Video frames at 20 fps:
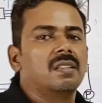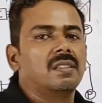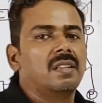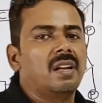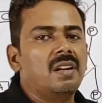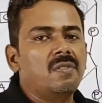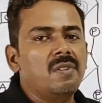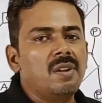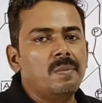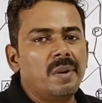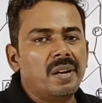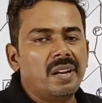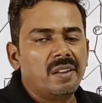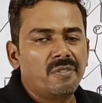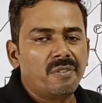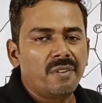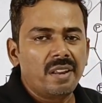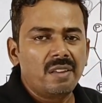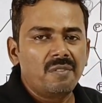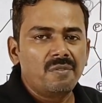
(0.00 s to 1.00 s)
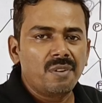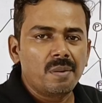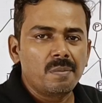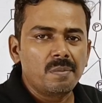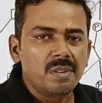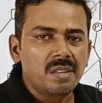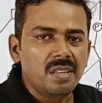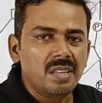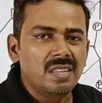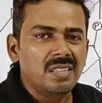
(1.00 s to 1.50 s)
that will be differing
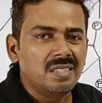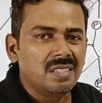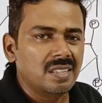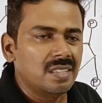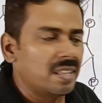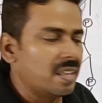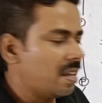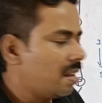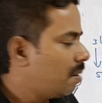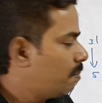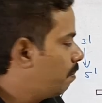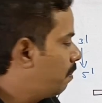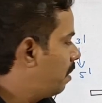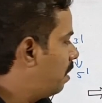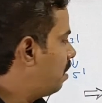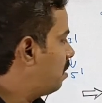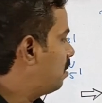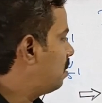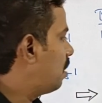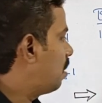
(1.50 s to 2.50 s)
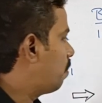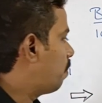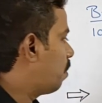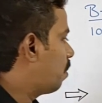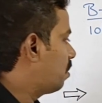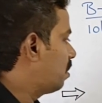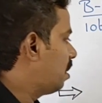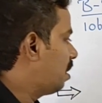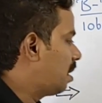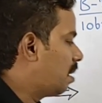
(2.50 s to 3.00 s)
from each other based
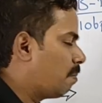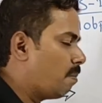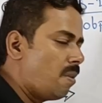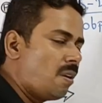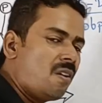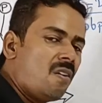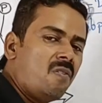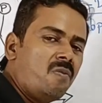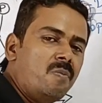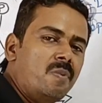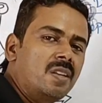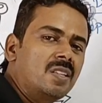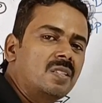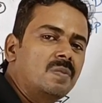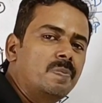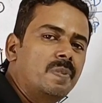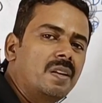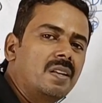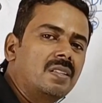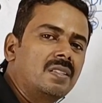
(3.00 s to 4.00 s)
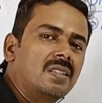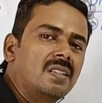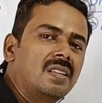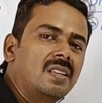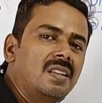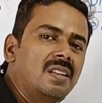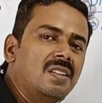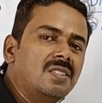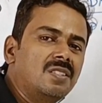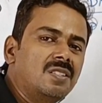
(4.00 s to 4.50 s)
upon the number of base pairs
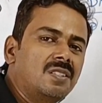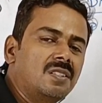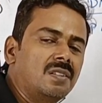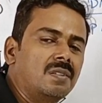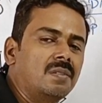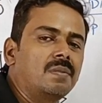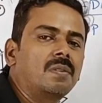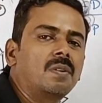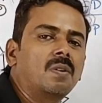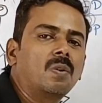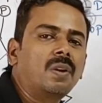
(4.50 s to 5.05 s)
in each turn.